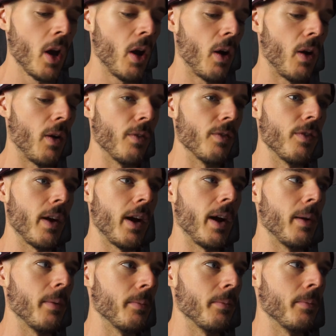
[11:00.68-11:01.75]
of
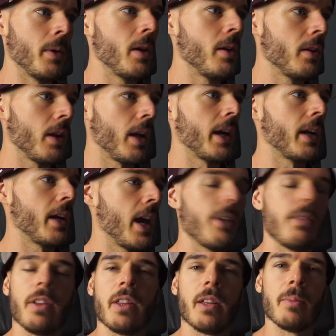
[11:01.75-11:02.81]
like
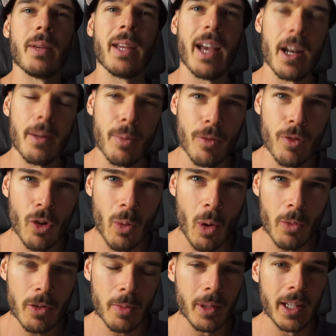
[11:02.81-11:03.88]
everything being able to perform
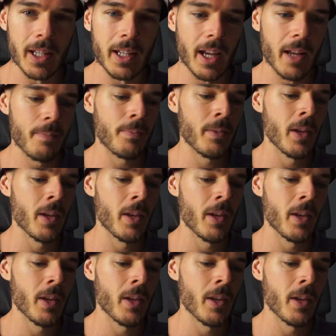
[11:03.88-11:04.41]
optimally again.